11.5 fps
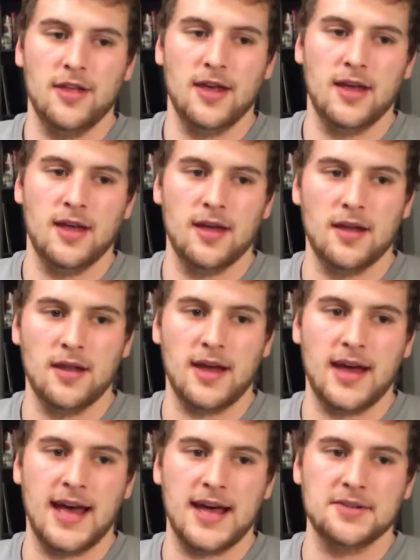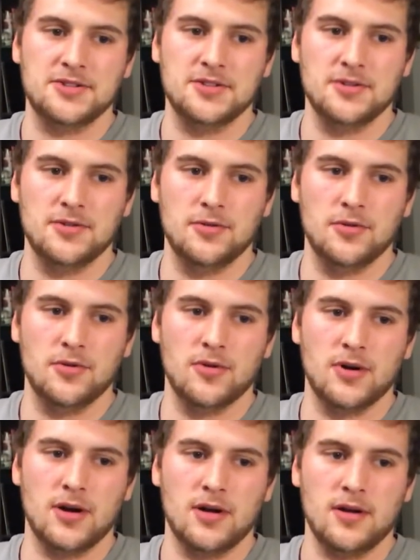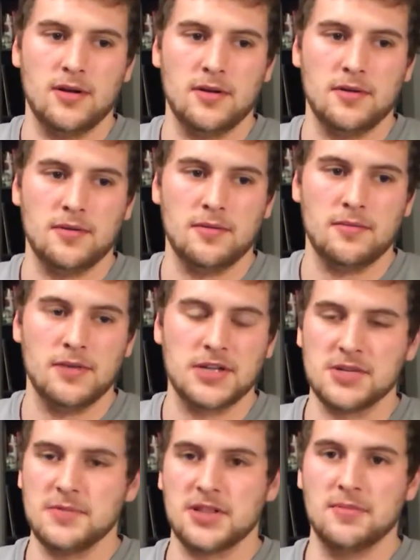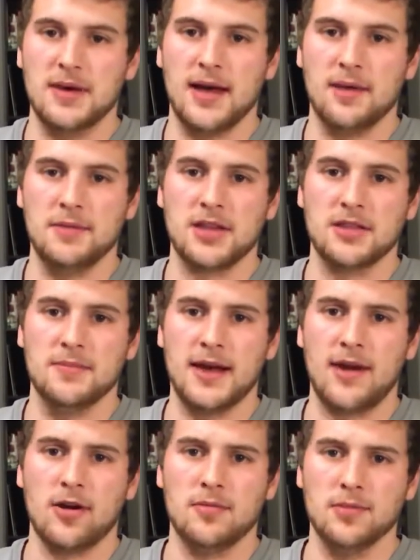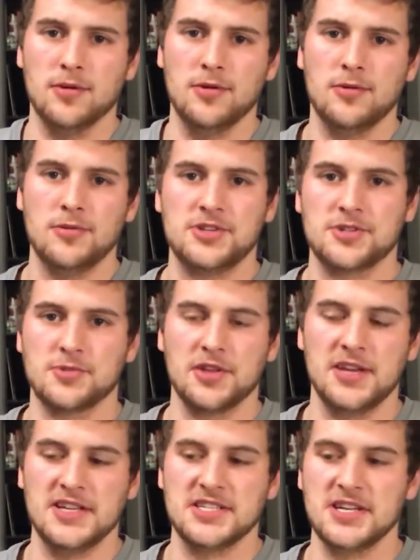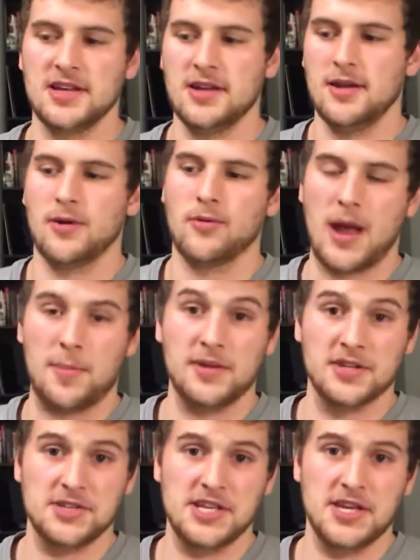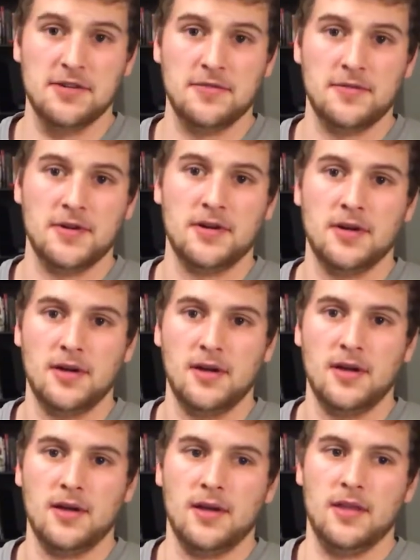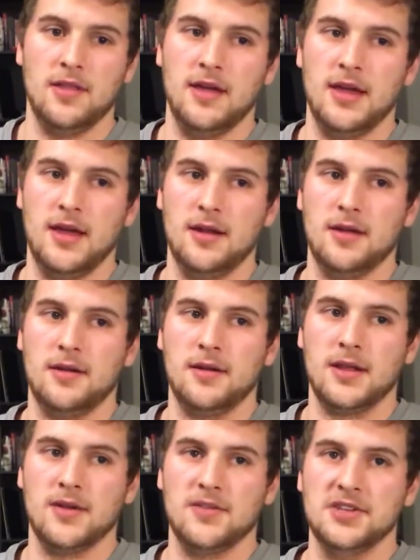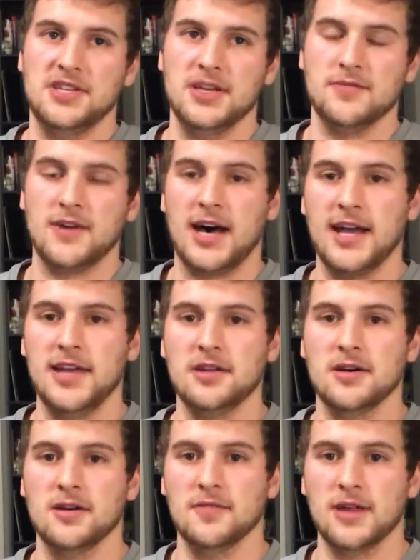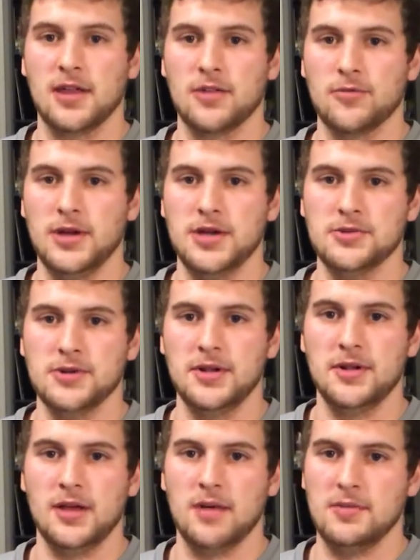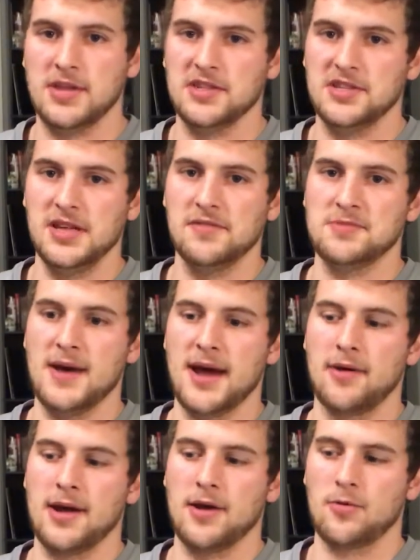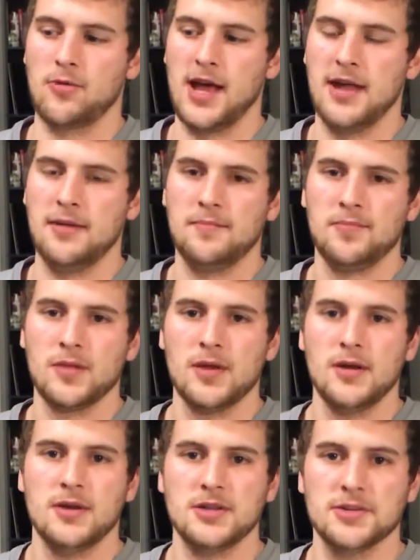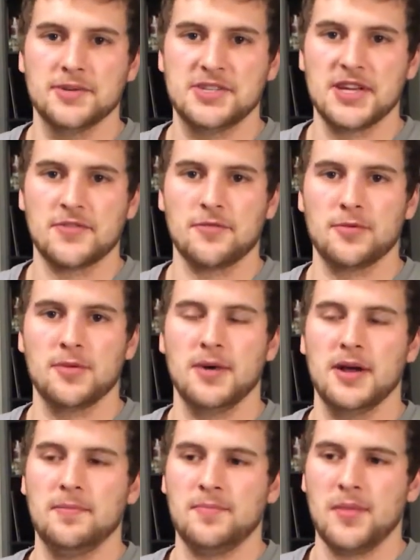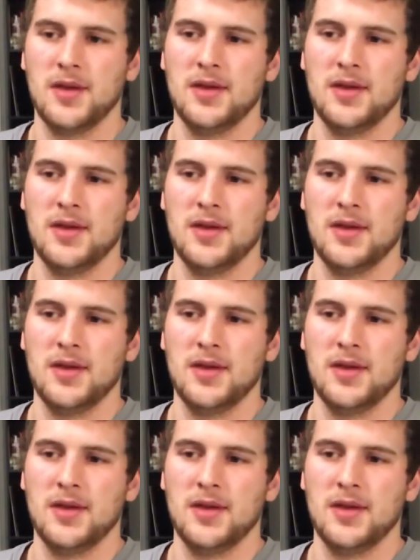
Then I had to uh, basically make the back make the background blue, which is really easy. Wrap it in a div, then give the div a height of like 300 and make the div's background red, so it's different from the button.